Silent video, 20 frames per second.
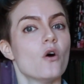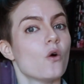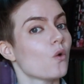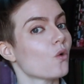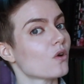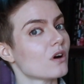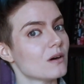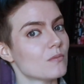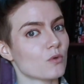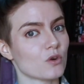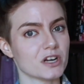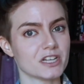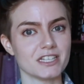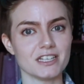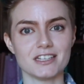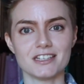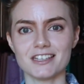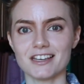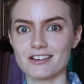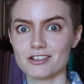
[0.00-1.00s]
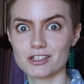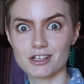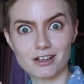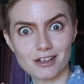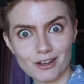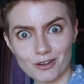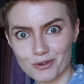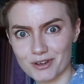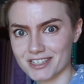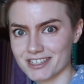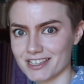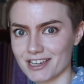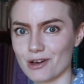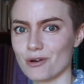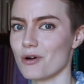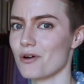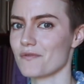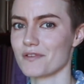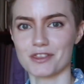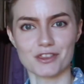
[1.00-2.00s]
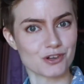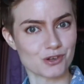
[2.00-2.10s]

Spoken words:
or a more detailed cloak to go over the